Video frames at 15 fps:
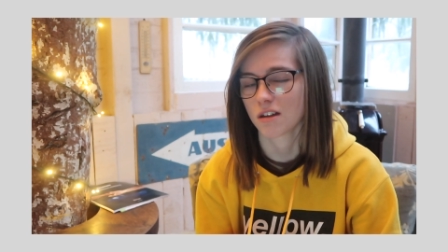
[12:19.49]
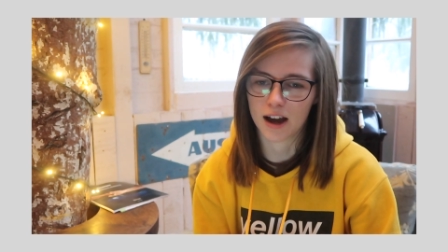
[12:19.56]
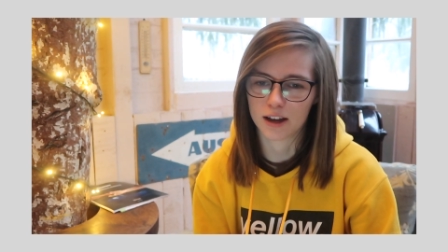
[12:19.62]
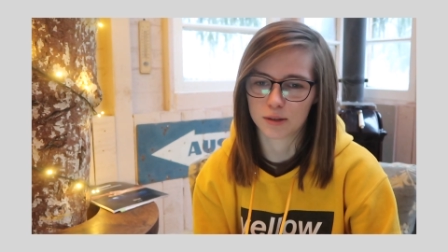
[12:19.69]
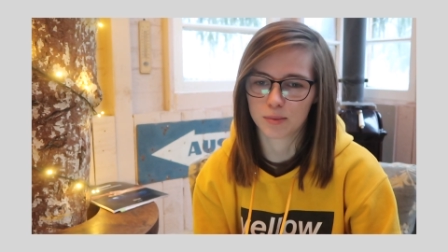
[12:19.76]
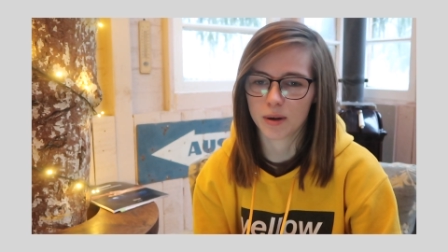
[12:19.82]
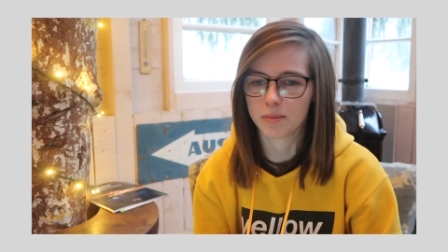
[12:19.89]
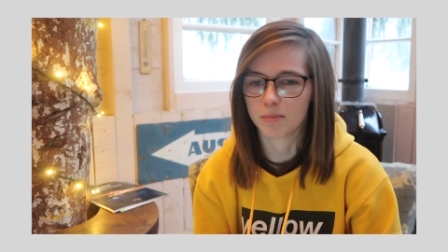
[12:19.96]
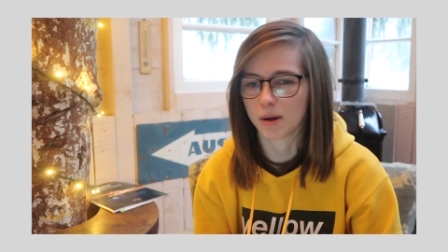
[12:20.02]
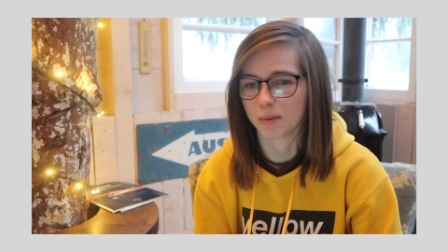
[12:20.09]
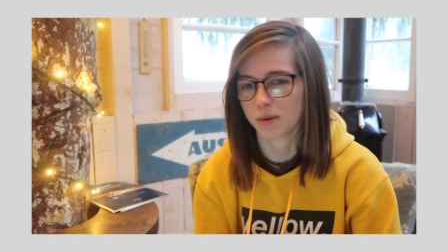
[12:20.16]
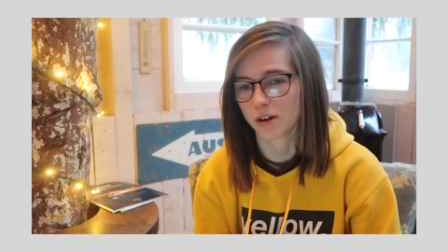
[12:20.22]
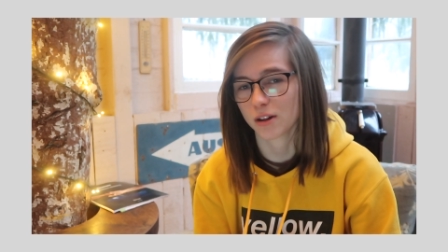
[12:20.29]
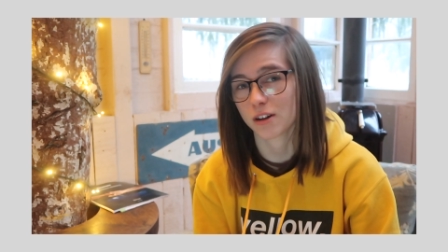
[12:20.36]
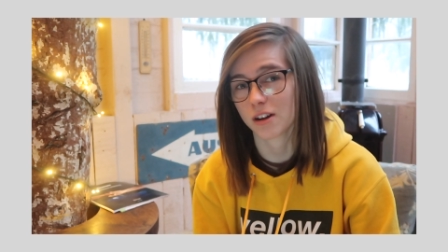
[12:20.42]
I spent my
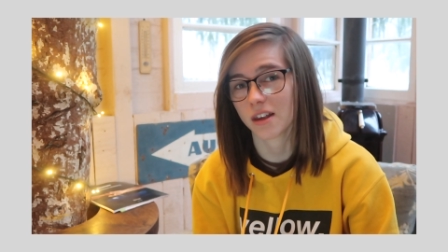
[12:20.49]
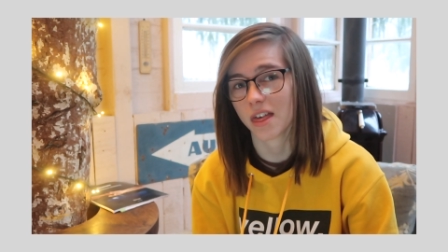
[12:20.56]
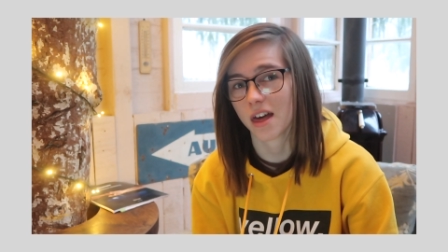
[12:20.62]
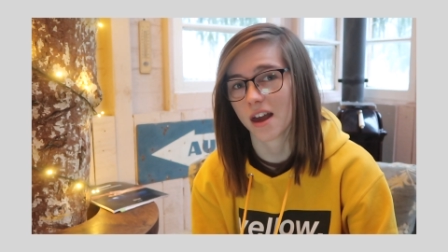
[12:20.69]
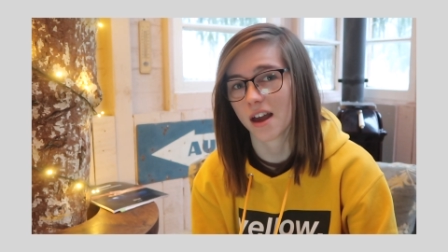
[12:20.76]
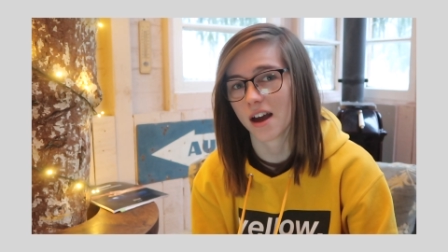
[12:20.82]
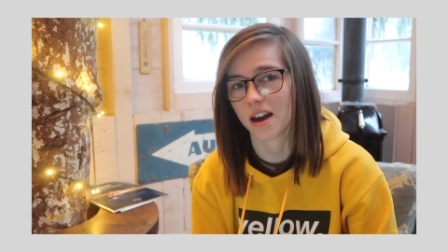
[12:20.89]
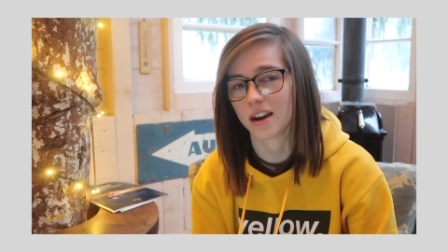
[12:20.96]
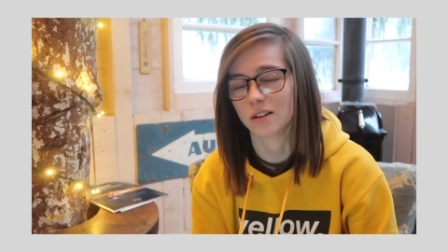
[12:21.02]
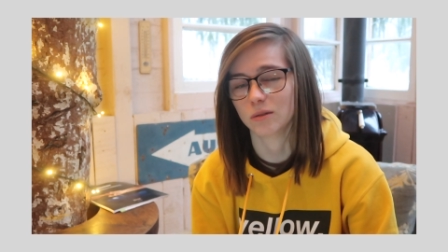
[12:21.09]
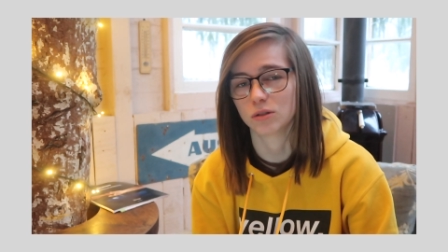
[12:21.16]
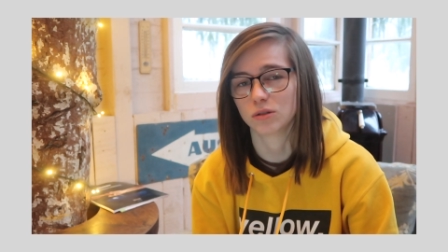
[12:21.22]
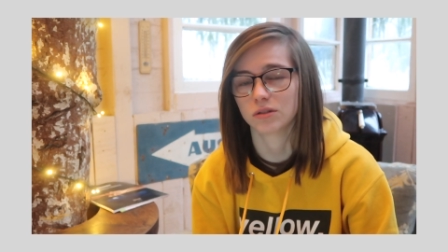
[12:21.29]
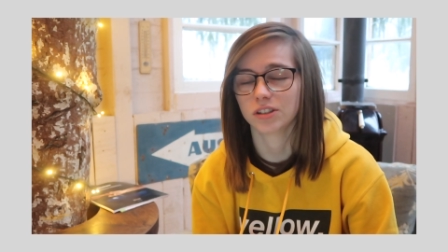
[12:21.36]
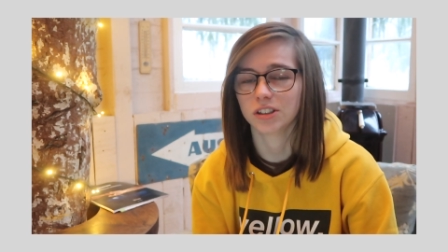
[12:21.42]
birthday there, and it
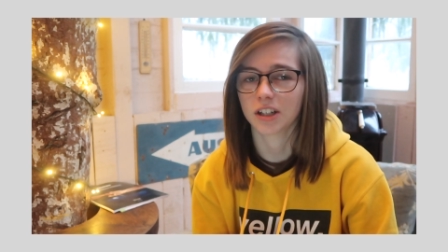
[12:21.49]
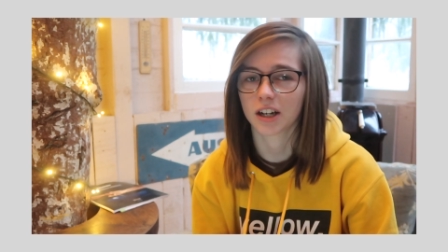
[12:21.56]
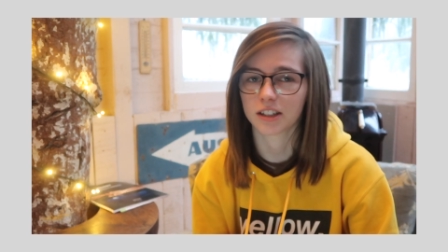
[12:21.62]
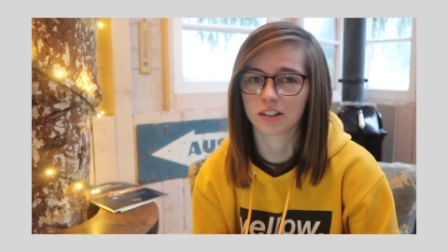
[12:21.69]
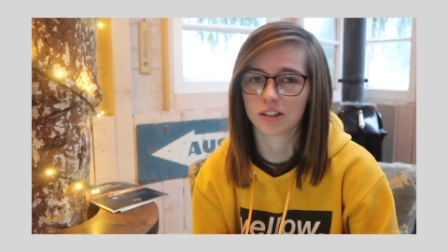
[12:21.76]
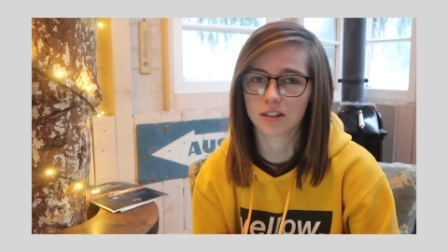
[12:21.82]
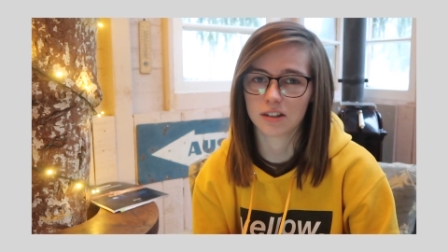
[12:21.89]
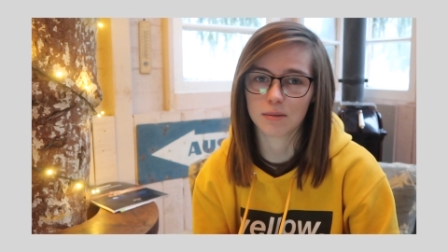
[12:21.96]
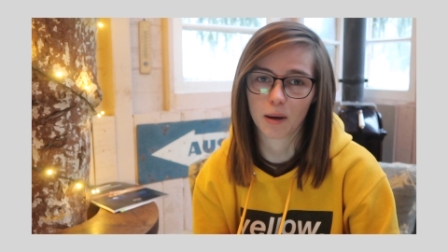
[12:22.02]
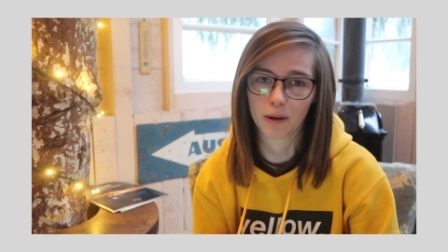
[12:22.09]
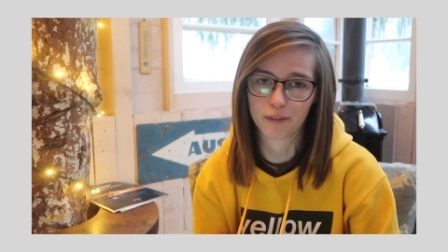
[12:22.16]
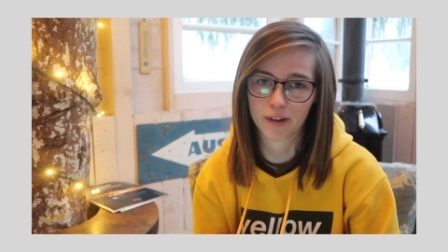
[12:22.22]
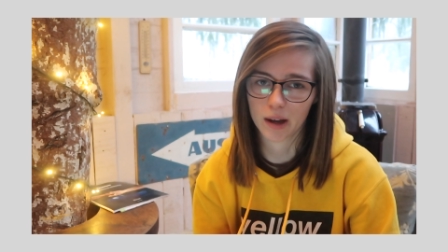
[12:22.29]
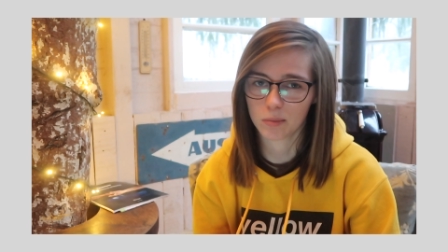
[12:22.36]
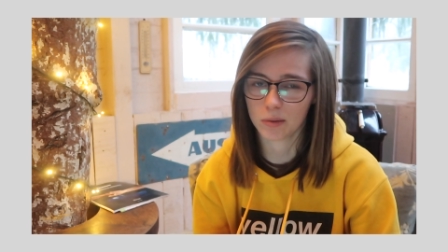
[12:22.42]
was really nice to see my
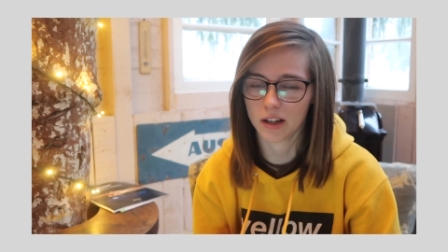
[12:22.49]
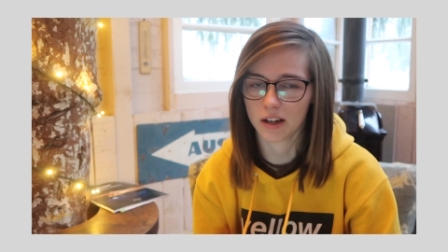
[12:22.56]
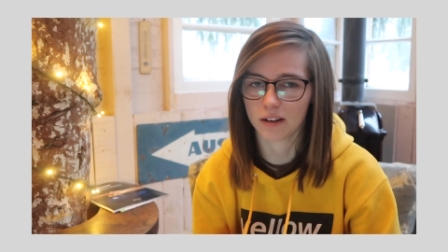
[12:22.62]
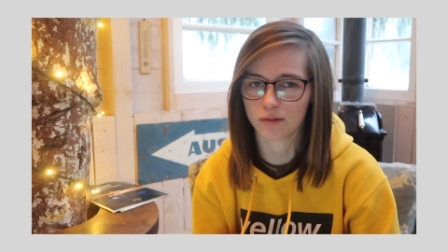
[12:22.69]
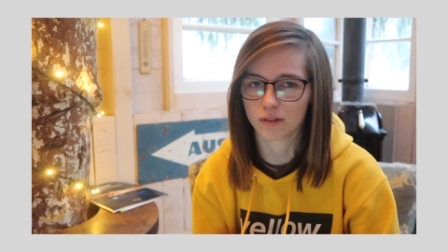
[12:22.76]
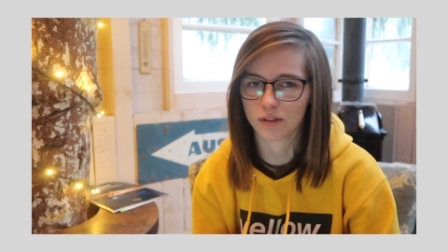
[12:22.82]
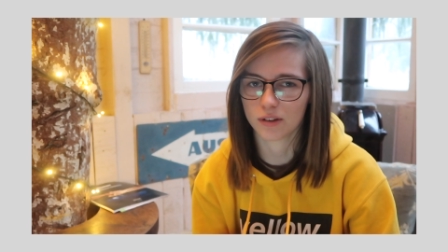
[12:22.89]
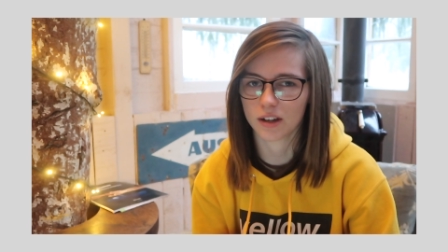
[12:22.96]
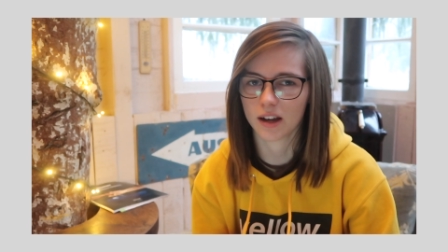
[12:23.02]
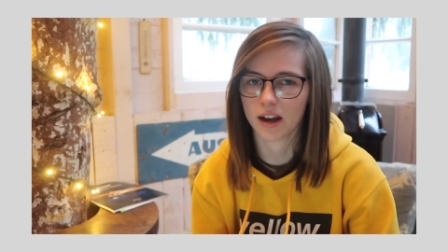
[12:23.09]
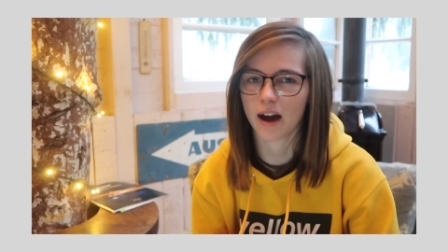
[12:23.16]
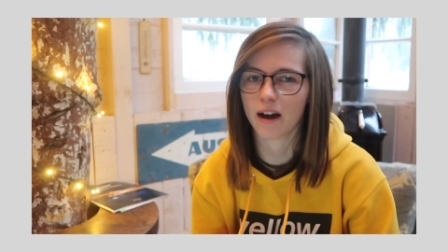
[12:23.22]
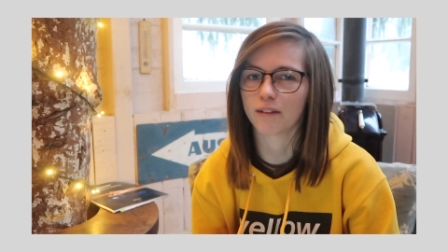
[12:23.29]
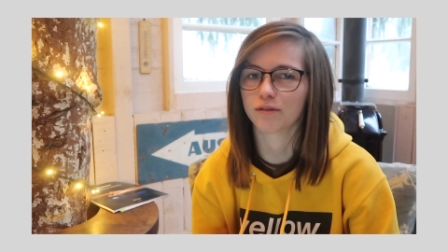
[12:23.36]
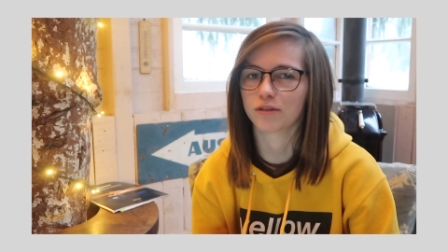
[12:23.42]
family and everything
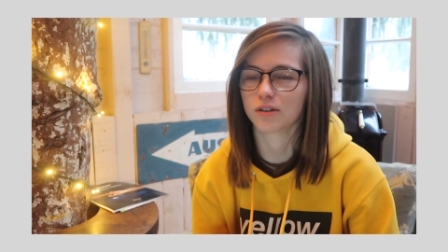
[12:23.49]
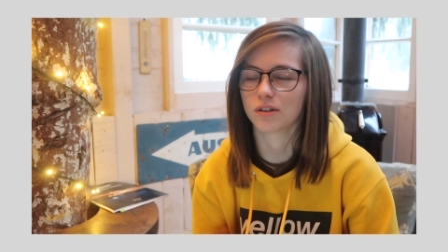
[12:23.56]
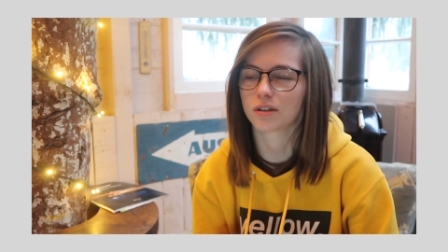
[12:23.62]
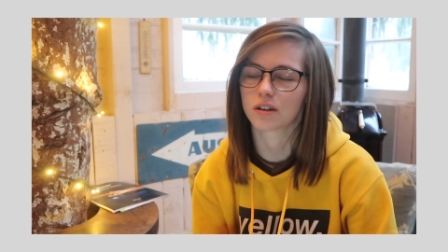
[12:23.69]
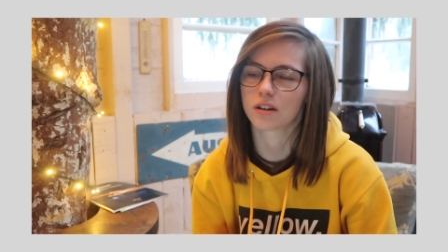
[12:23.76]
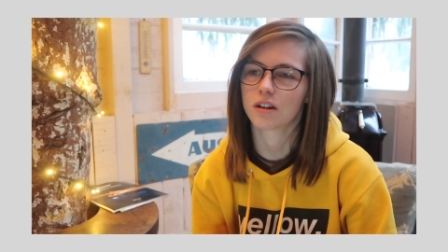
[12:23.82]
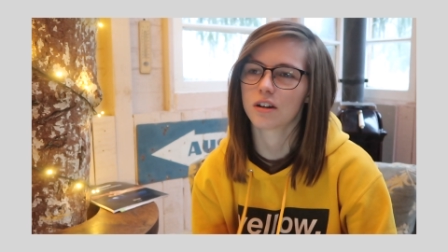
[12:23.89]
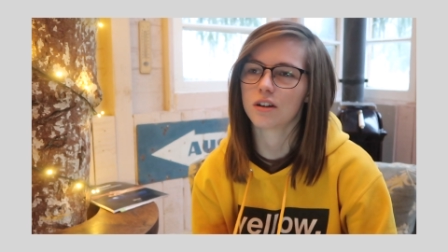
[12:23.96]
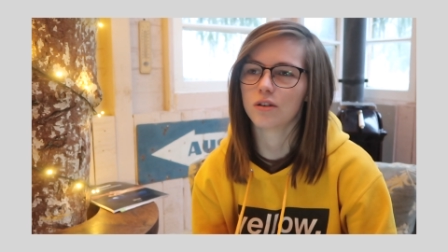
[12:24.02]
after